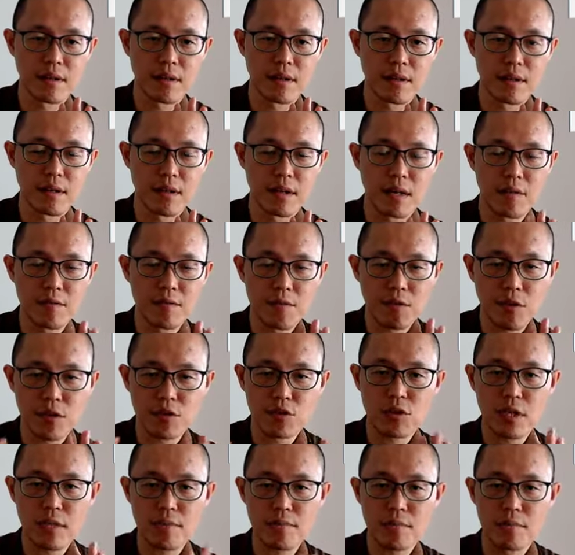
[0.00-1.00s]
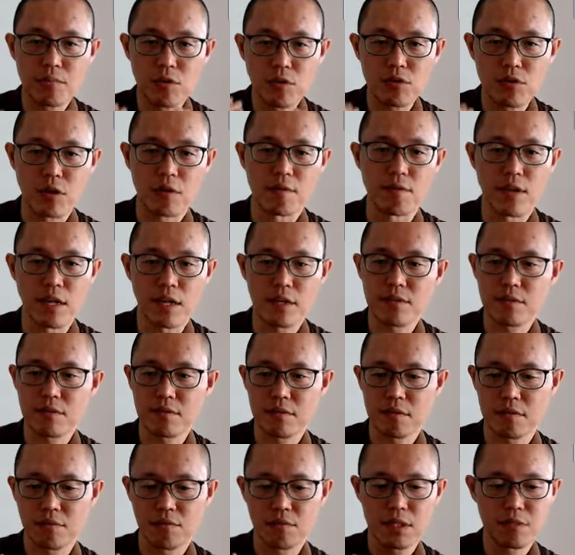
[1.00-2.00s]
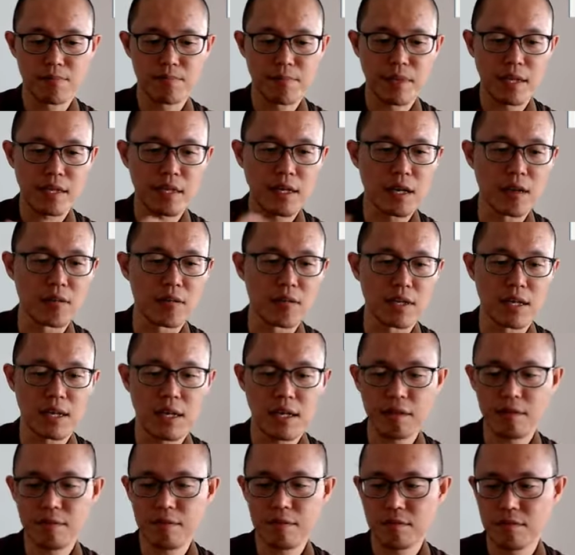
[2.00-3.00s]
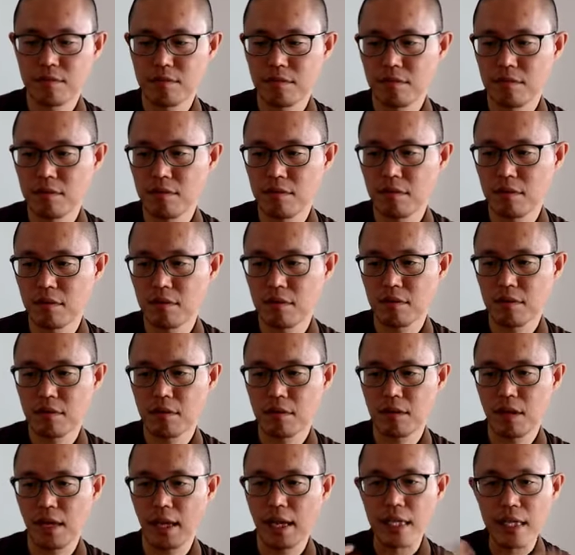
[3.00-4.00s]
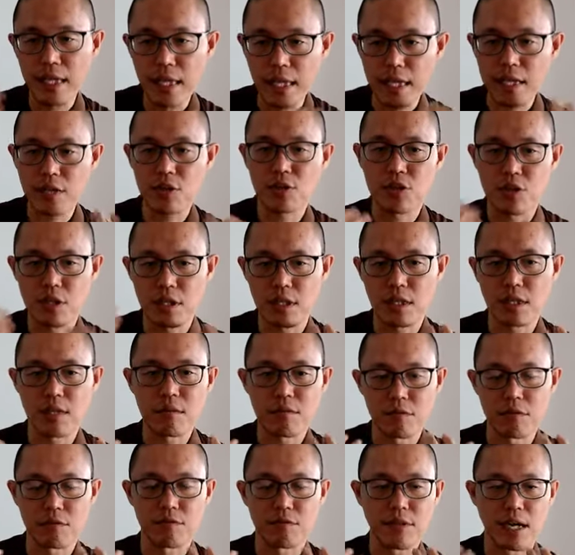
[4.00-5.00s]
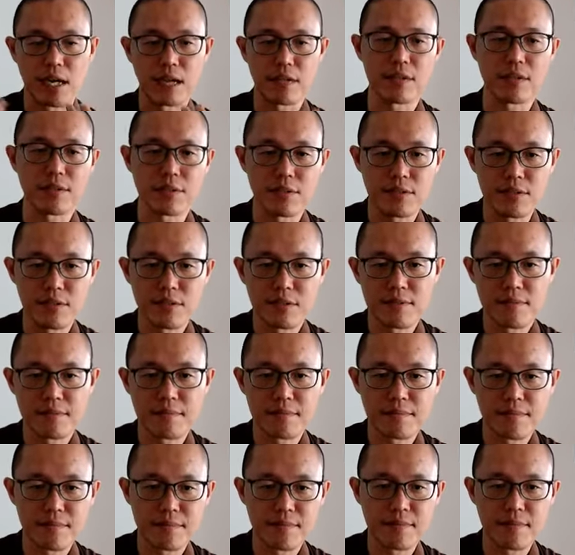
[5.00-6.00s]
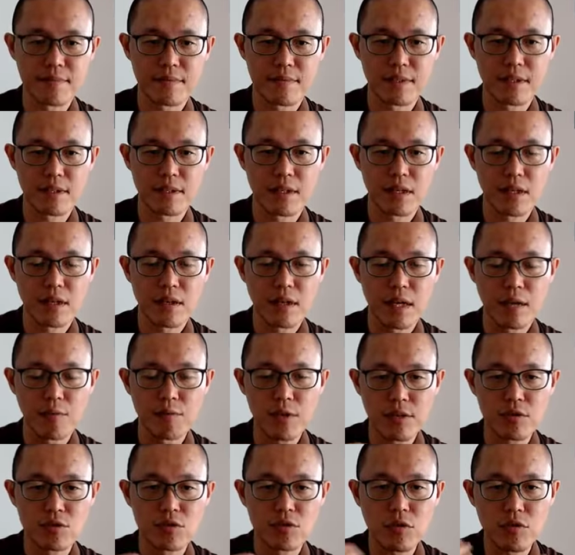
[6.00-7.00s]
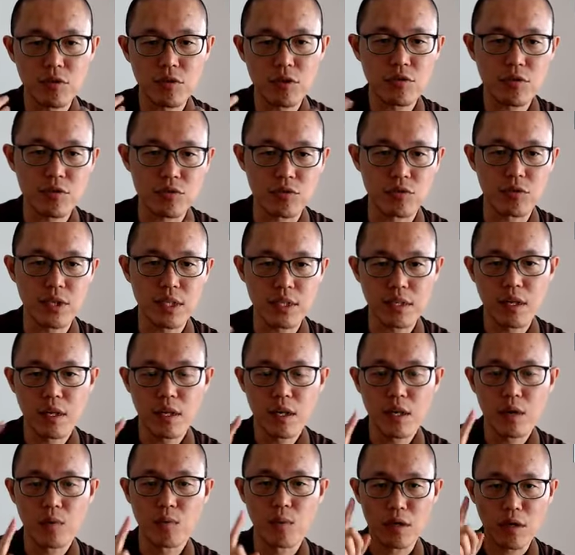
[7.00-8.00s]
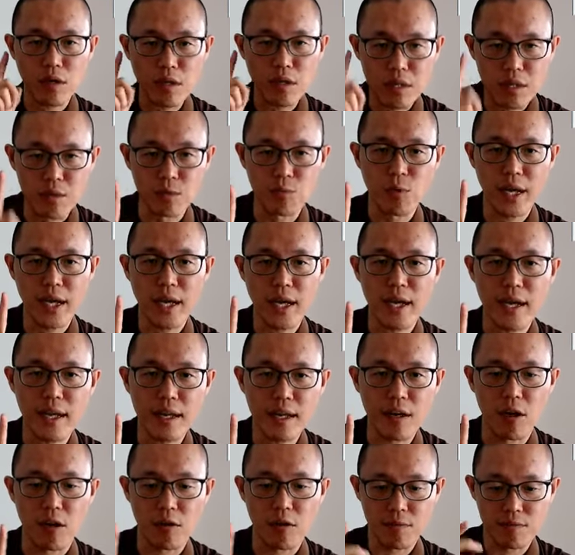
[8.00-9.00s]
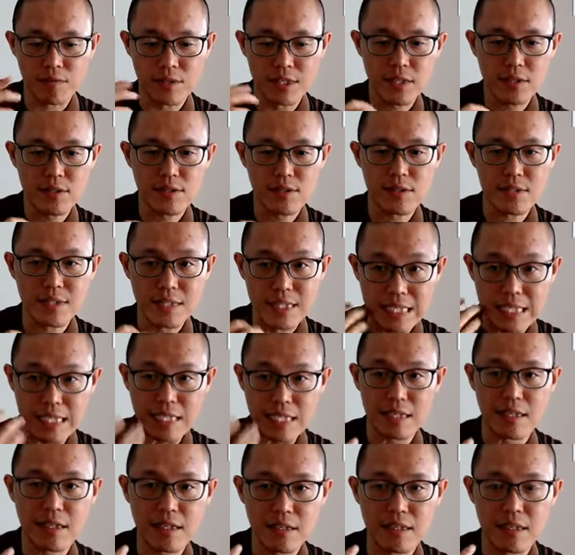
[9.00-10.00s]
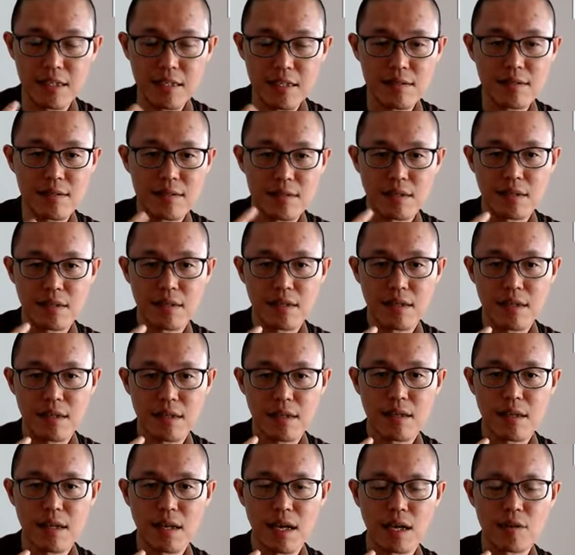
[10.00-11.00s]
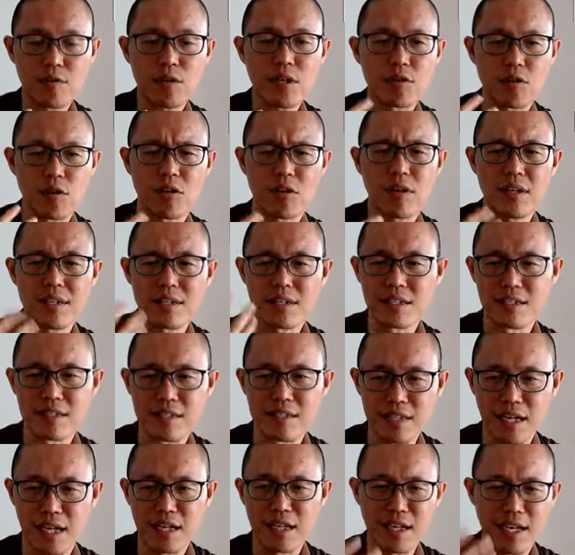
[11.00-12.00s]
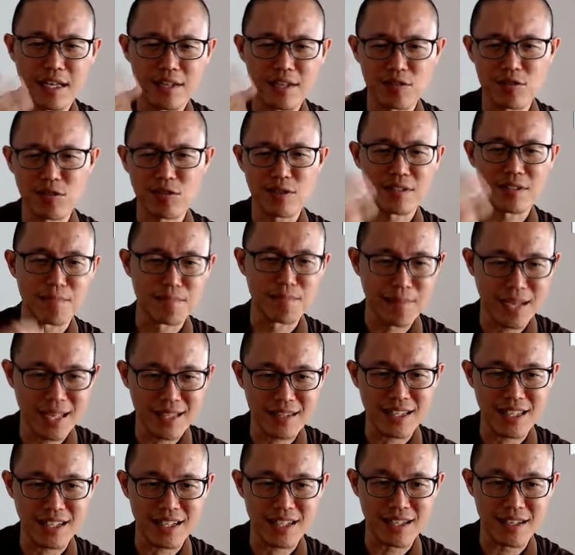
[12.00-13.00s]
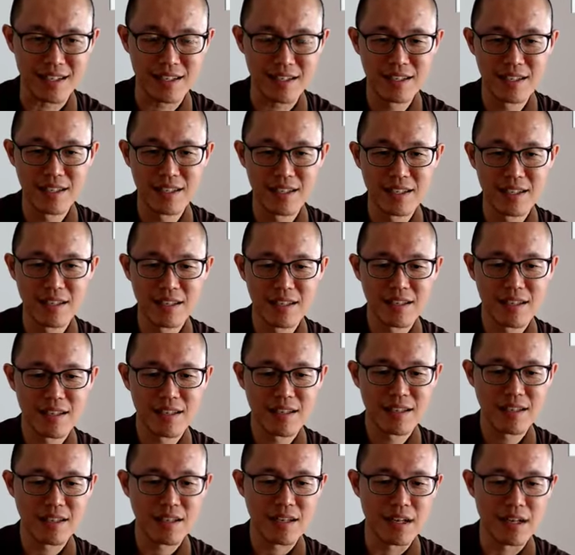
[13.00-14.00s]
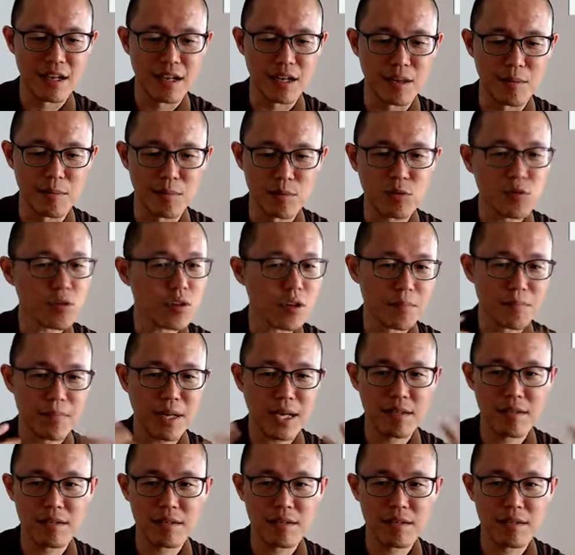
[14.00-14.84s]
Unfortunately, most of us, we spend our life engaged with others. And we are so used to it, we are not aware of this need. This, I don't want to call it desire as though it's a bad thing. Good or bad,